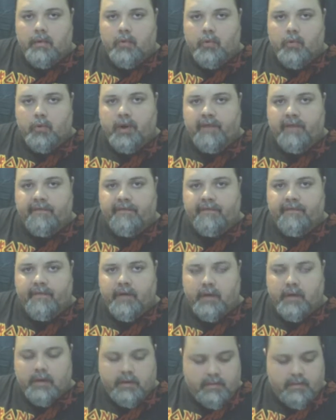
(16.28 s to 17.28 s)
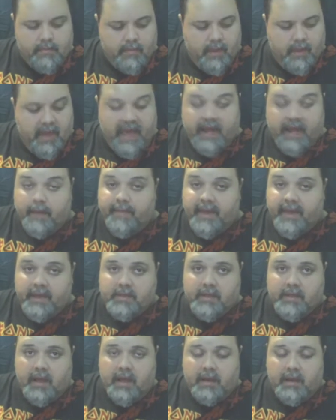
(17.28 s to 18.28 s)
Riff and a
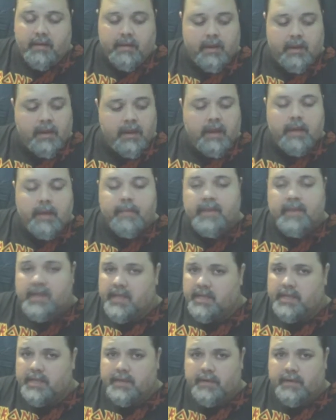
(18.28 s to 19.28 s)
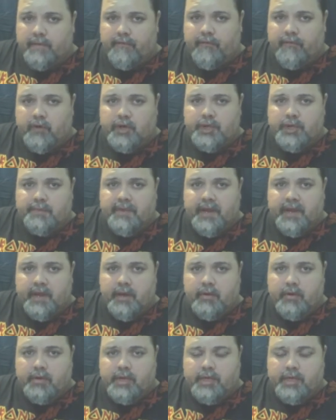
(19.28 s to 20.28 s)
bass line, but this first
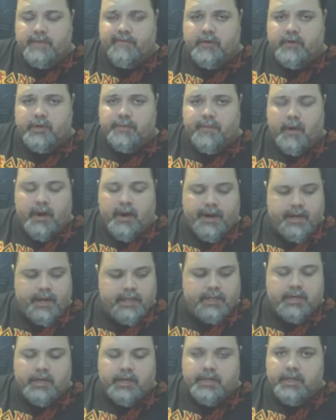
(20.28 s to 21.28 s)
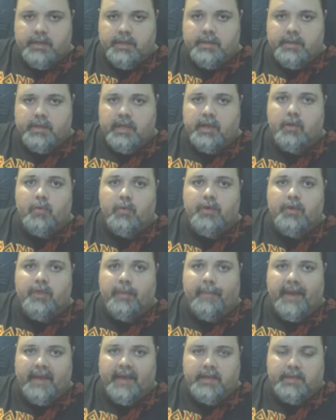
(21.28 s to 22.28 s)
part is going to deal with the
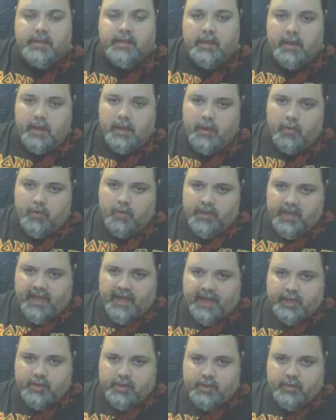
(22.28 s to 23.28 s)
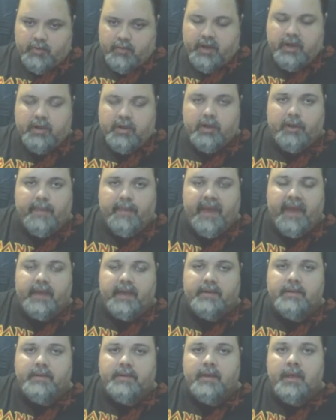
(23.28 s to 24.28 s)
bass, with the actual regular
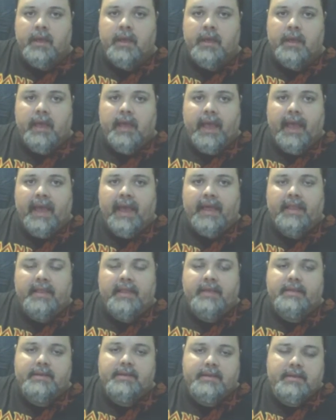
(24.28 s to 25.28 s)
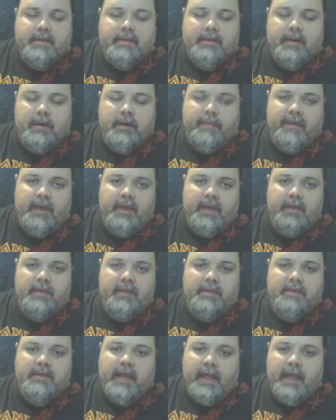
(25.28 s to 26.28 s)
bass. And this is going to be in
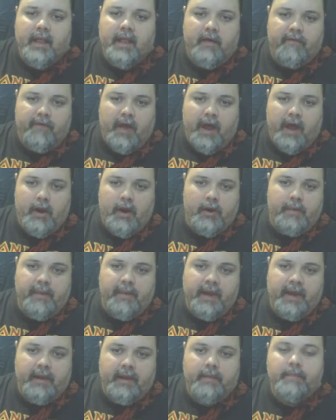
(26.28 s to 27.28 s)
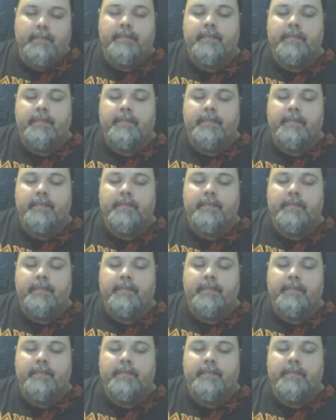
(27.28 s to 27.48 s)
the style of Iron Maiden.